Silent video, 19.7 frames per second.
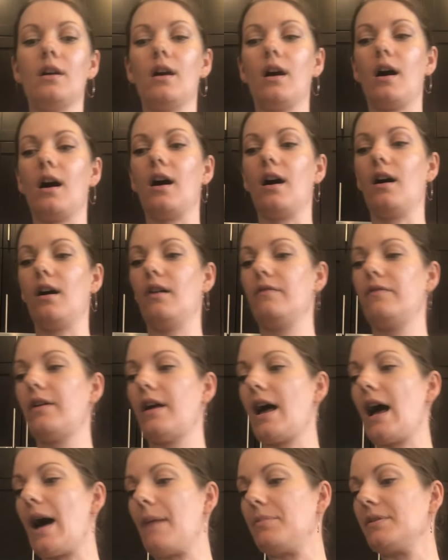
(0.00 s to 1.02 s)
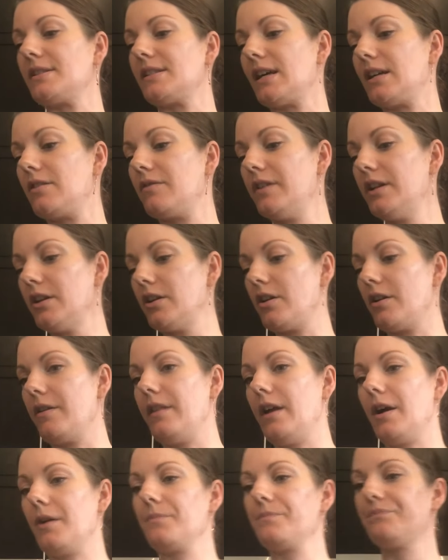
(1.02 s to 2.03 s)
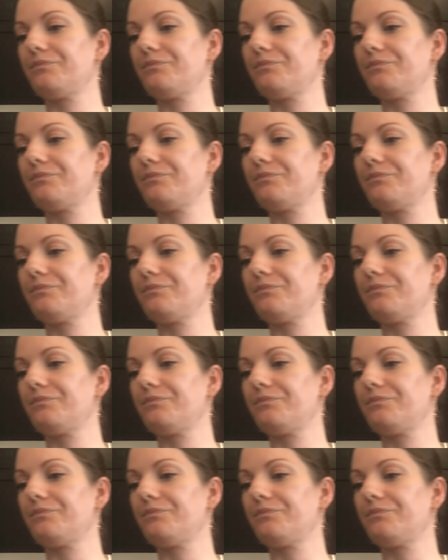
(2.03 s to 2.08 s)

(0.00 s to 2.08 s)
of apple cider vinegar in there.